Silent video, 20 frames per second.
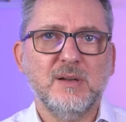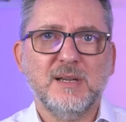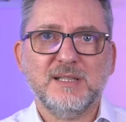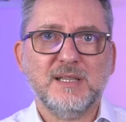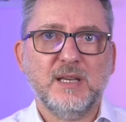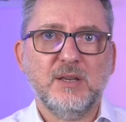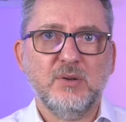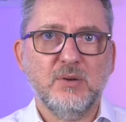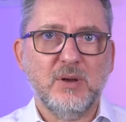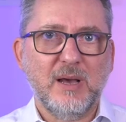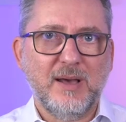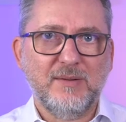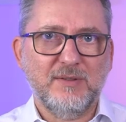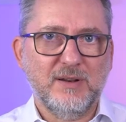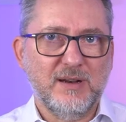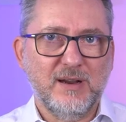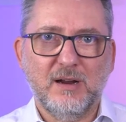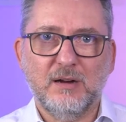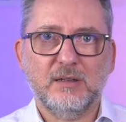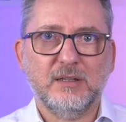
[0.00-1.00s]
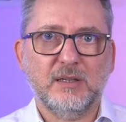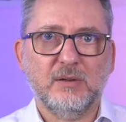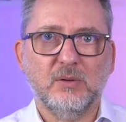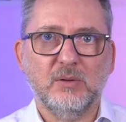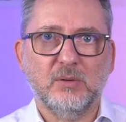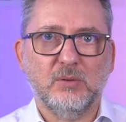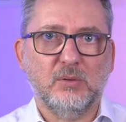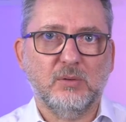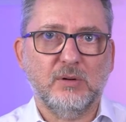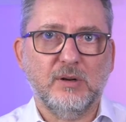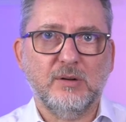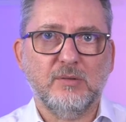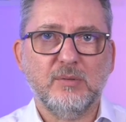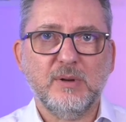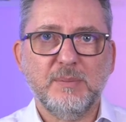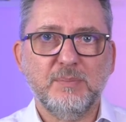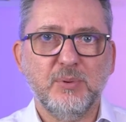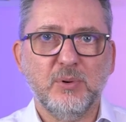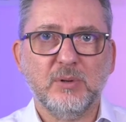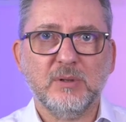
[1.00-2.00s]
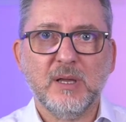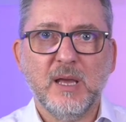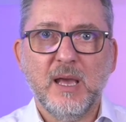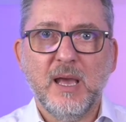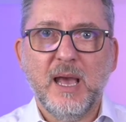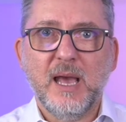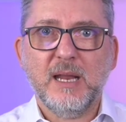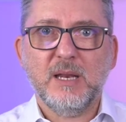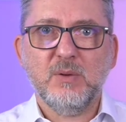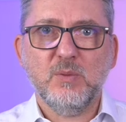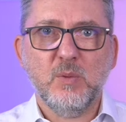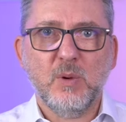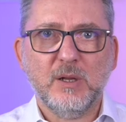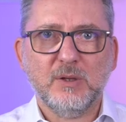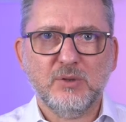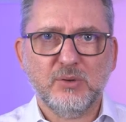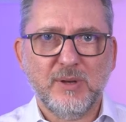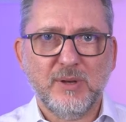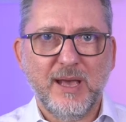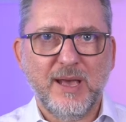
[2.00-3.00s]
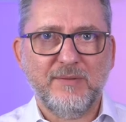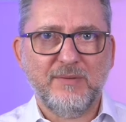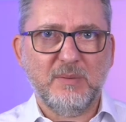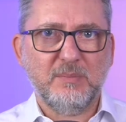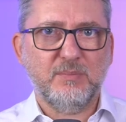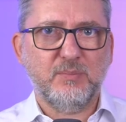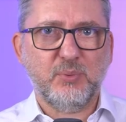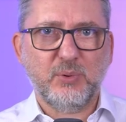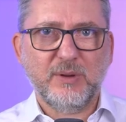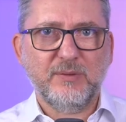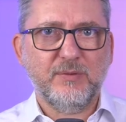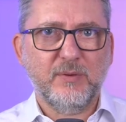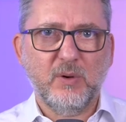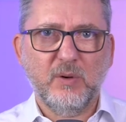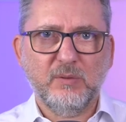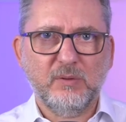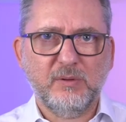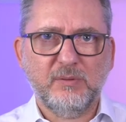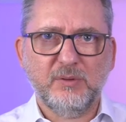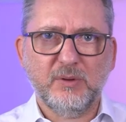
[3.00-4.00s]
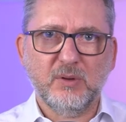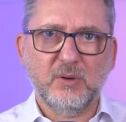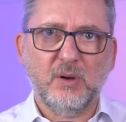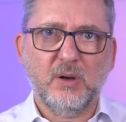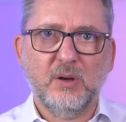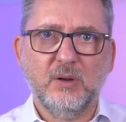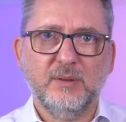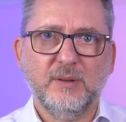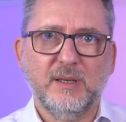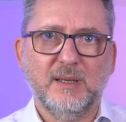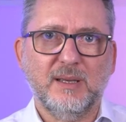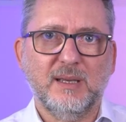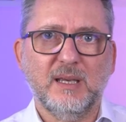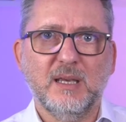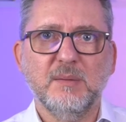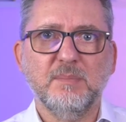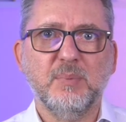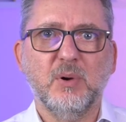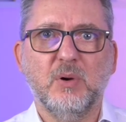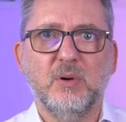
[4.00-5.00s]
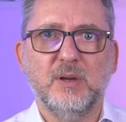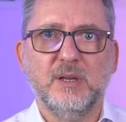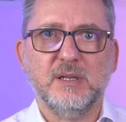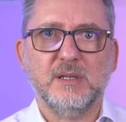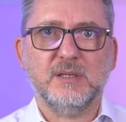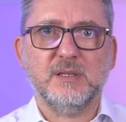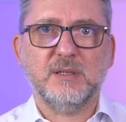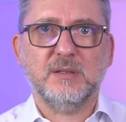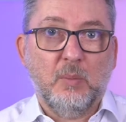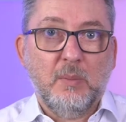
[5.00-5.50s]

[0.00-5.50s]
let's say you have an article or a report and you want to have a brief overview on the key points.